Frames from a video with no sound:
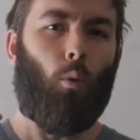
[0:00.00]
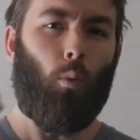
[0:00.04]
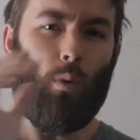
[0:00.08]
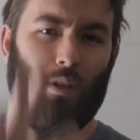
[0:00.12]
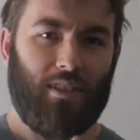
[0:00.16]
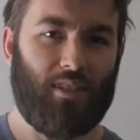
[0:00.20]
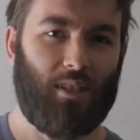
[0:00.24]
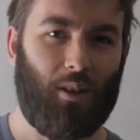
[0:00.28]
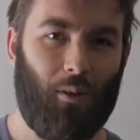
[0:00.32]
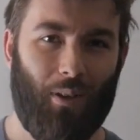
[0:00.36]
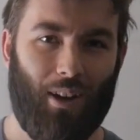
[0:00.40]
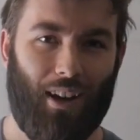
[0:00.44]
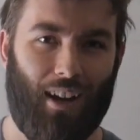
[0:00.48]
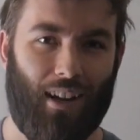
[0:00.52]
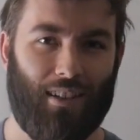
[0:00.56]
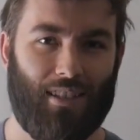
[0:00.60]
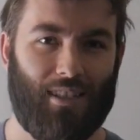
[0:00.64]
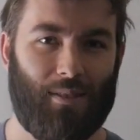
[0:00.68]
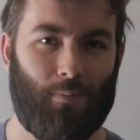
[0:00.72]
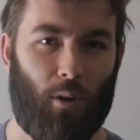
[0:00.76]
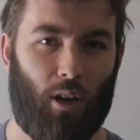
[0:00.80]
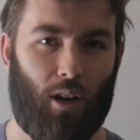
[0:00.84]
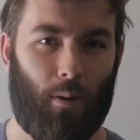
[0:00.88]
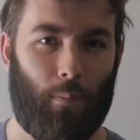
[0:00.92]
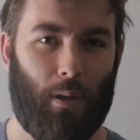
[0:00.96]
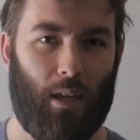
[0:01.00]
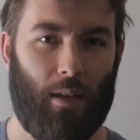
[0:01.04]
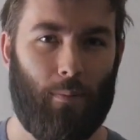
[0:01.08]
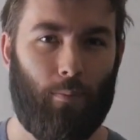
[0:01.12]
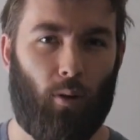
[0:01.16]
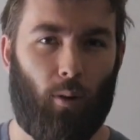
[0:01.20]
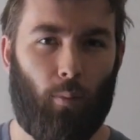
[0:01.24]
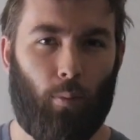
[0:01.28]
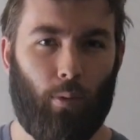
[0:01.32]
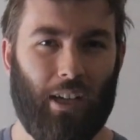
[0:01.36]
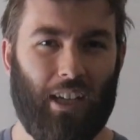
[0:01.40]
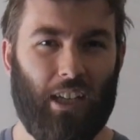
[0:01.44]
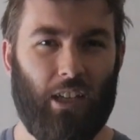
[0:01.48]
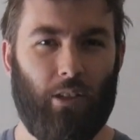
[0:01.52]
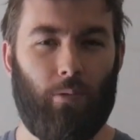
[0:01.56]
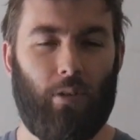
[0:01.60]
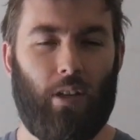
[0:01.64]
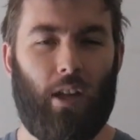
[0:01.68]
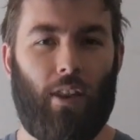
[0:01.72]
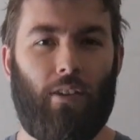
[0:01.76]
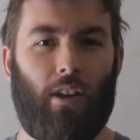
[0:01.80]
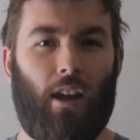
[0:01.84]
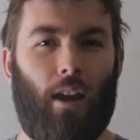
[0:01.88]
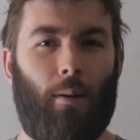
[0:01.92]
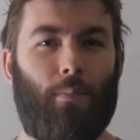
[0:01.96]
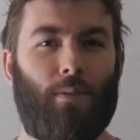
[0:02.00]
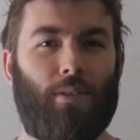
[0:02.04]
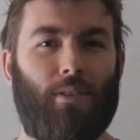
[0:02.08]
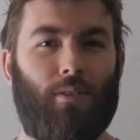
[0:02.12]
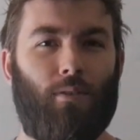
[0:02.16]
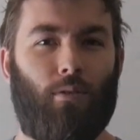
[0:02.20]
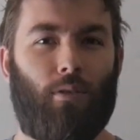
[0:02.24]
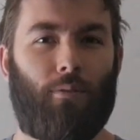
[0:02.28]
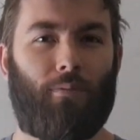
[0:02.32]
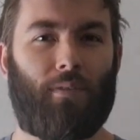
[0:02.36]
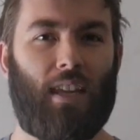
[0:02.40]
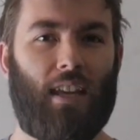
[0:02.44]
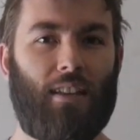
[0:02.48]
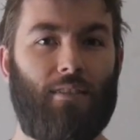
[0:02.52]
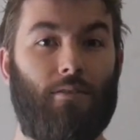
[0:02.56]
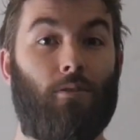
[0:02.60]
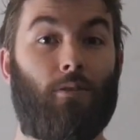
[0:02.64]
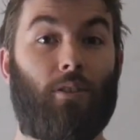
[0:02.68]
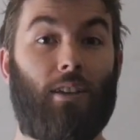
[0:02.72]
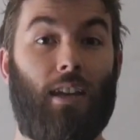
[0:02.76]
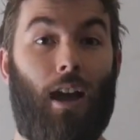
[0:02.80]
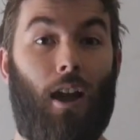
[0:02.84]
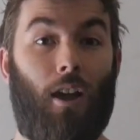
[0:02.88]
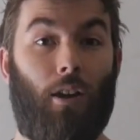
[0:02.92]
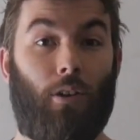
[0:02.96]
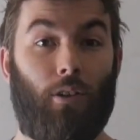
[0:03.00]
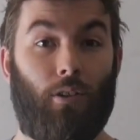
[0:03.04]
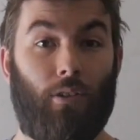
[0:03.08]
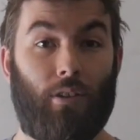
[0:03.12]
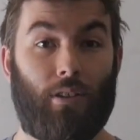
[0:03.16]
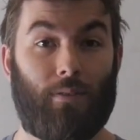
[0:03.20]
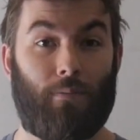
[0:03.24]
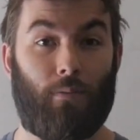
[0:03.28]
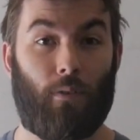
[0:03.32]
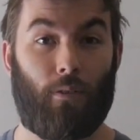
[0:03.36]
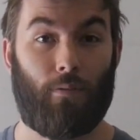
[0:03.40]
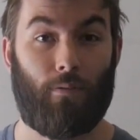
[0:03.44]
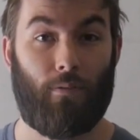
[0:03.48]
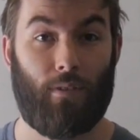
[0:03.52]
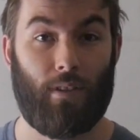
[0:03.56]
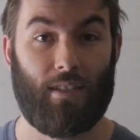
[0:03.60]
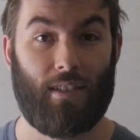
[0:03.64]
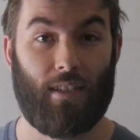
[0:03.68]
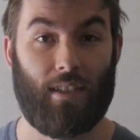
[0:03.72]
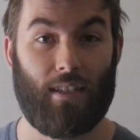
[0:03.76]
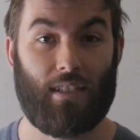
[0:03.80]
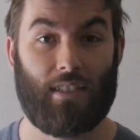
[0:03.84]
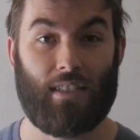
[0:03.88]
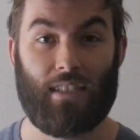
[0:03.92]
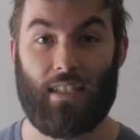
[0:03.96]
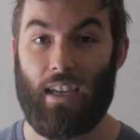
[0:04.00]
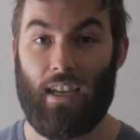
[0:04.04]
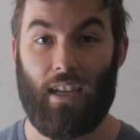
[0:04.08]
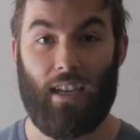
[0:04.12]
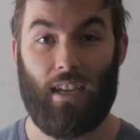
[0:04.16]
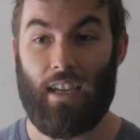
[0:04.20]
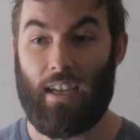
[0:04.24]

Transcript: What's going on, smart people? Bringing you another episode of Tensor Calculus for Physics.